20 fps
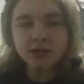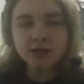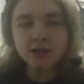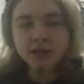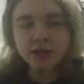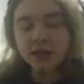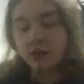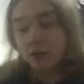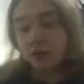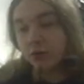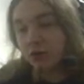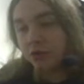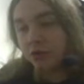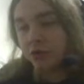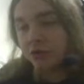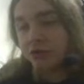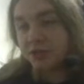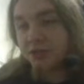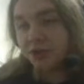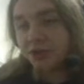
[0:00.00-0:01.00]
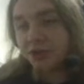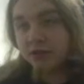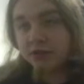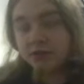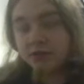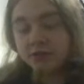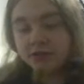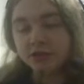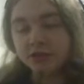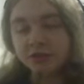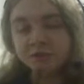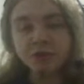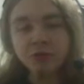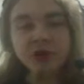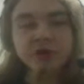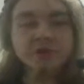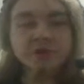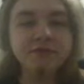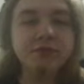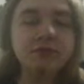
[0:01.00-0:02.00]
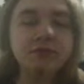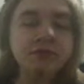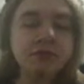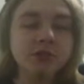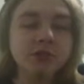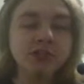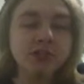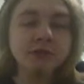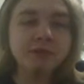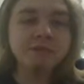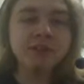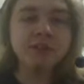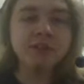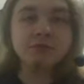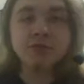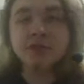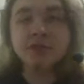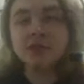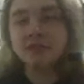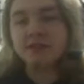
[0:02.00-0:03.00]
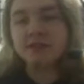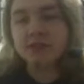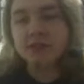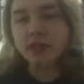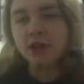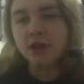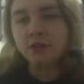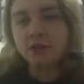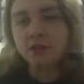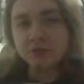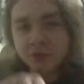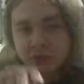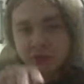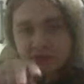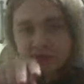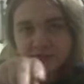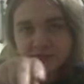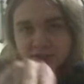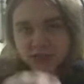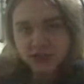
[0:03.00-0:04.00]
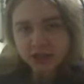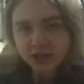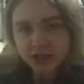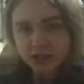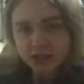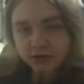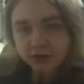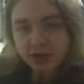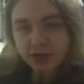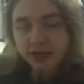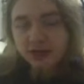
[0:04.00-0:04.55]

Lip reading: In Ikaruga, the spread of your own ship is relatively low. It's relatively linear